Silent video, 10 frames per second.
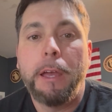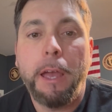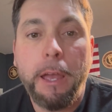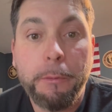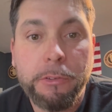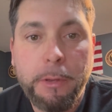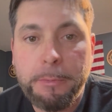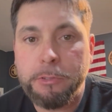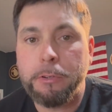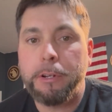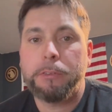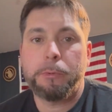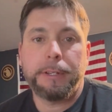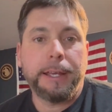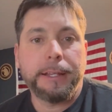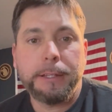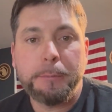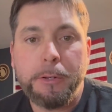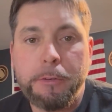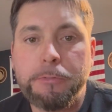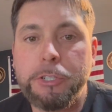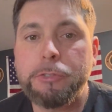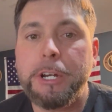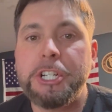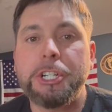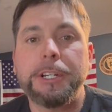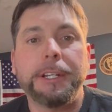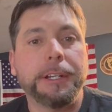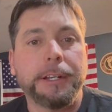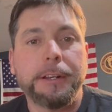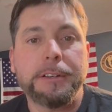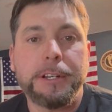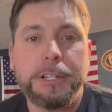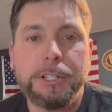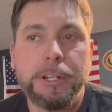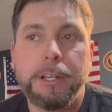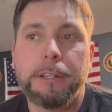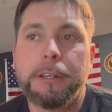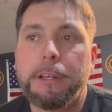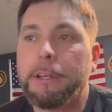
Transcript: Hey, what's up? It's Chris with Dan Libby Refrigeration, Heating, and Air Conditioning.